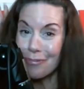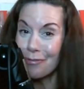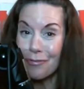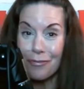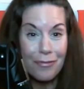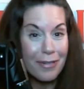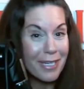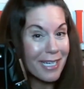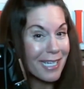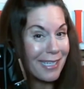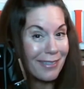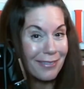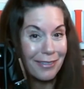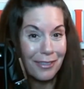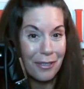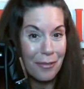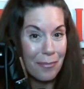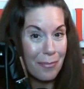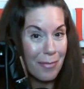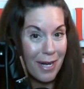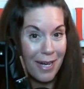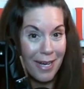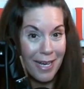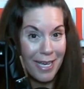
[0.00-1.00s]
pretty
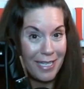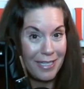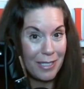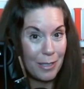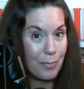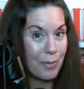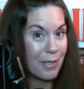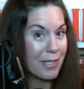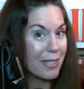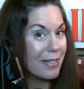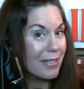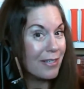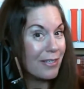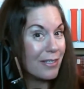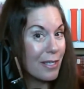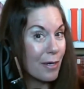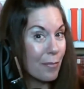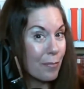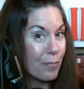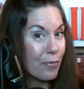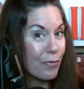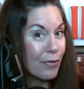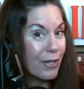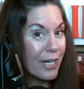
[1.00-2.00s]
little minds because
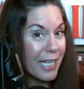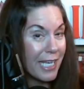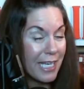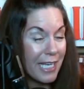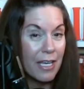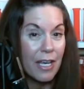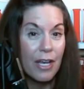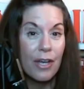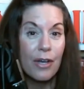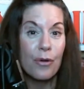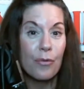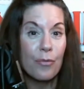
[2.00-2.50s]
they're pretty.